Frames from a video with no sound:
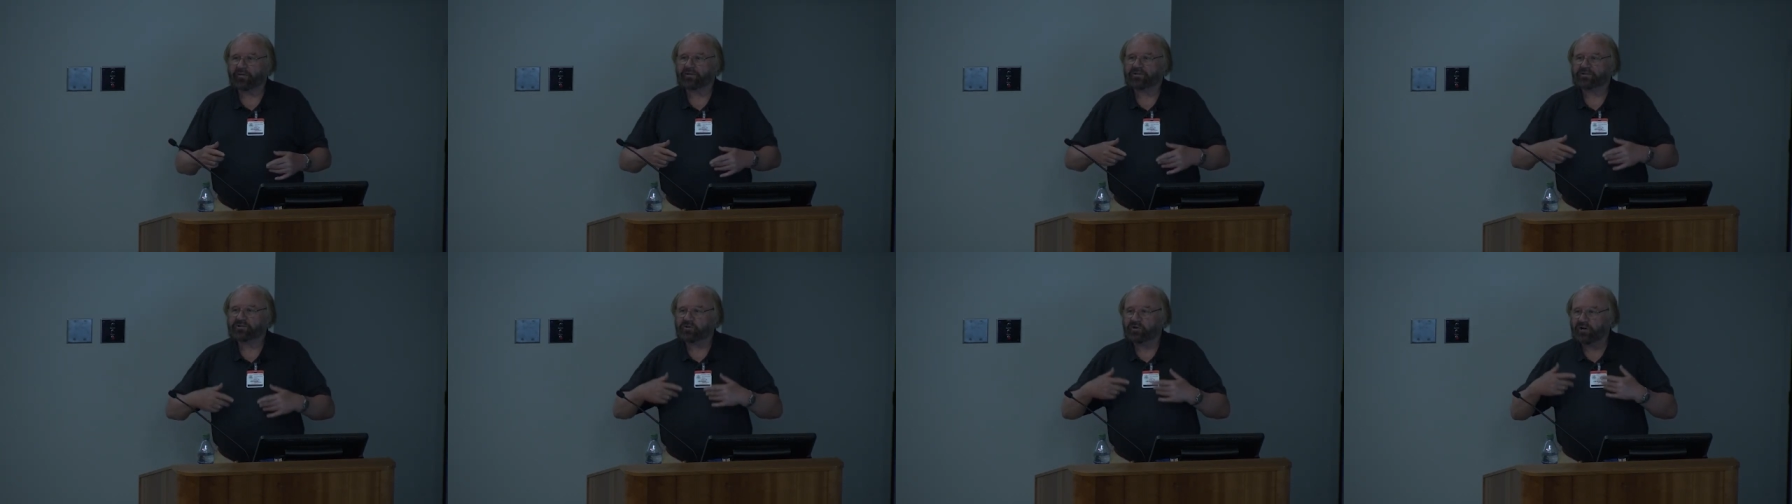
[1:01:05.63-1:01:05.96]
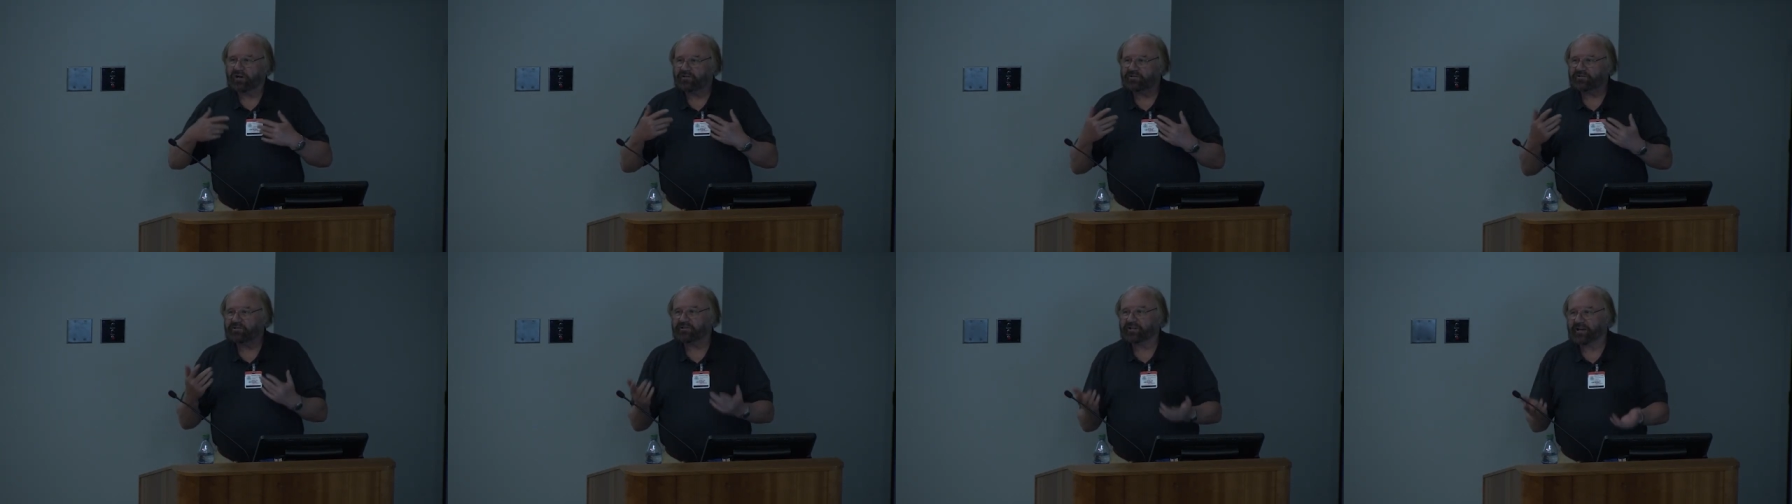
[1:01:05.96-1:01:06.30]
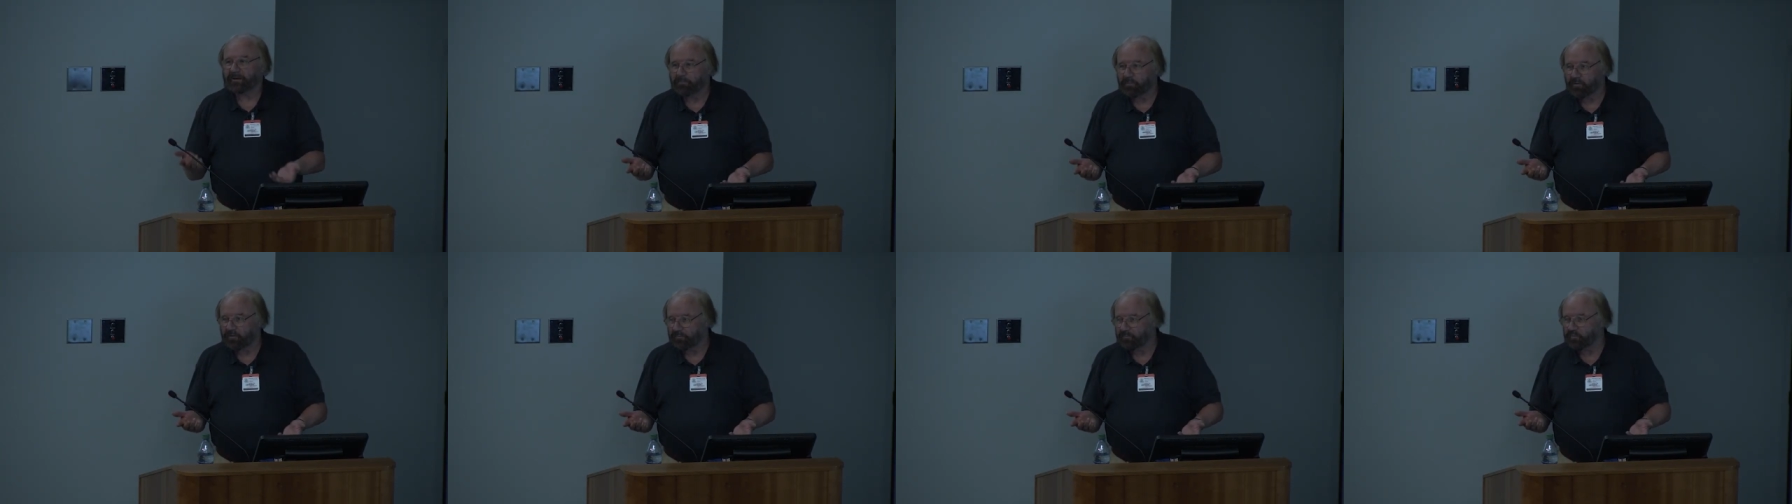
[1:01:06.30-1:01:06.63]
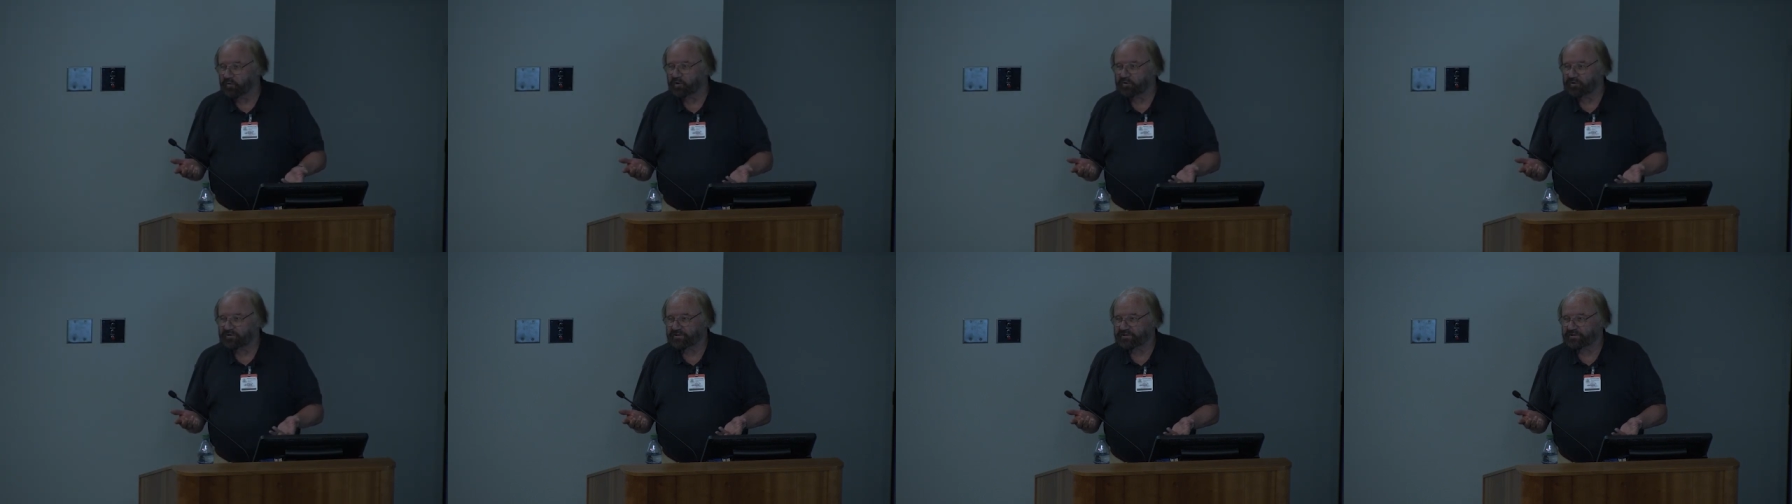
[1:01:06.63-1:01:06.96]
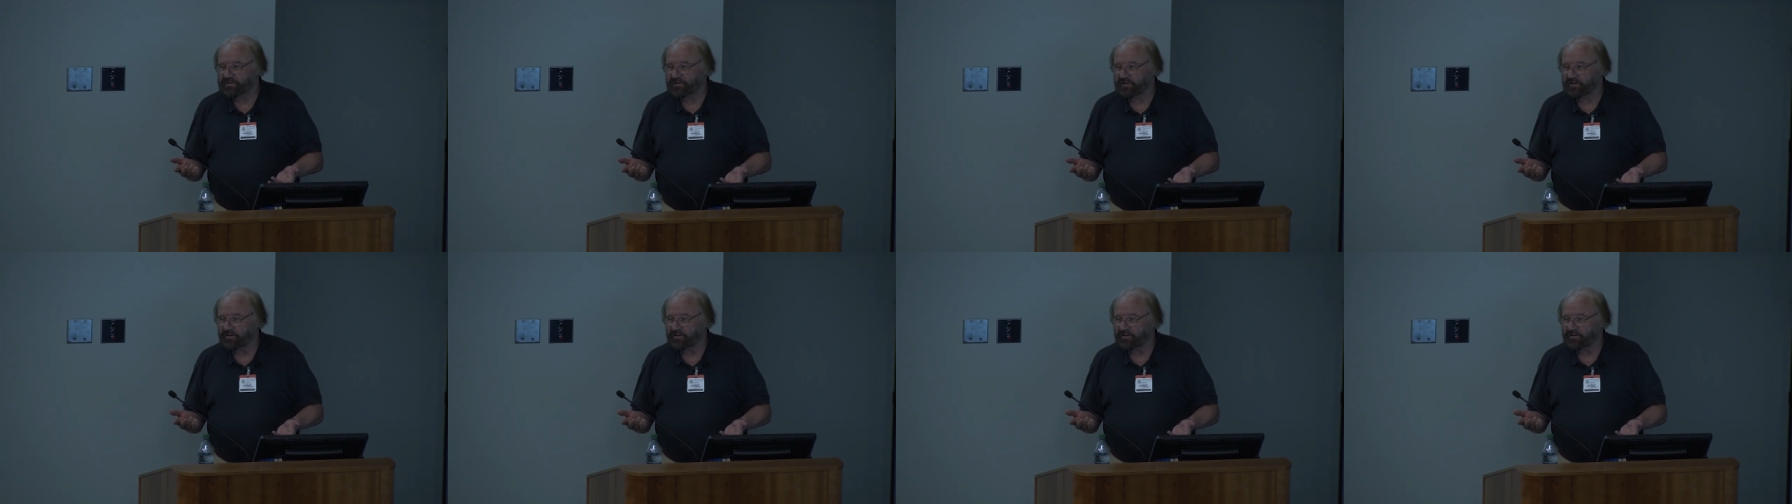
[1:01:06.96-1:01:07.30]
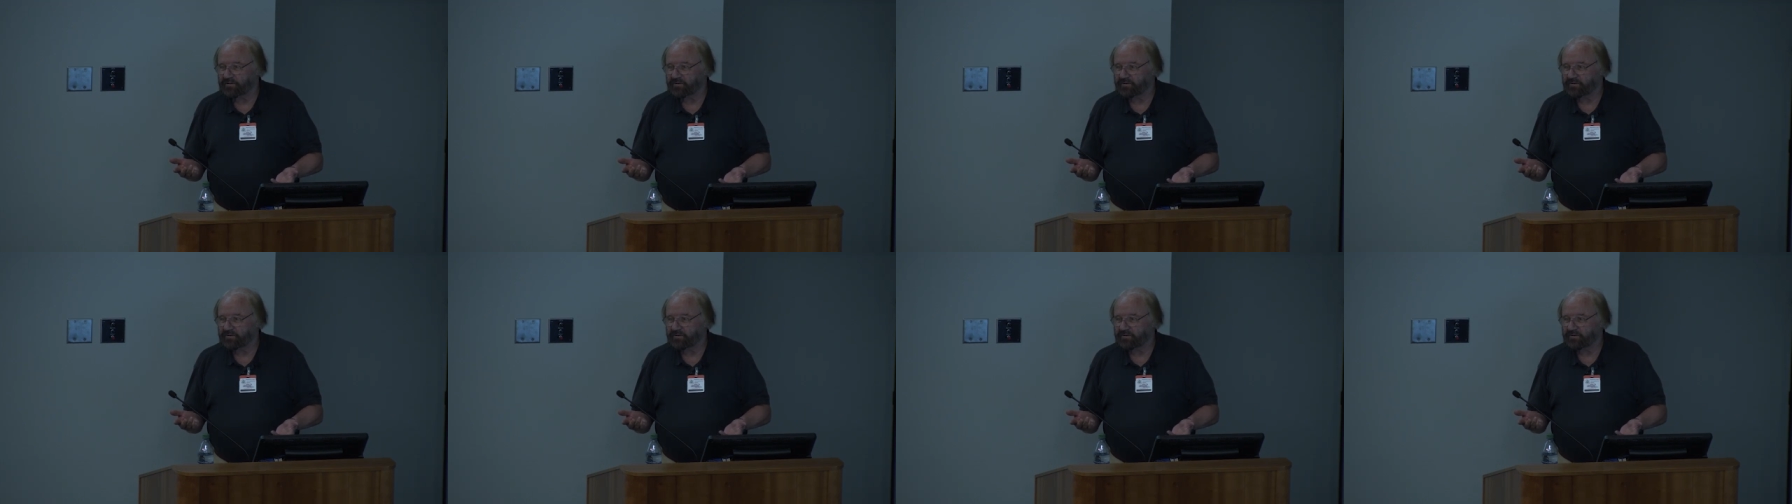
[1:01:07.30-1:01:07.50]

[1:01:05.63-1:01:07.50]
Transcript: there's greater depth of processing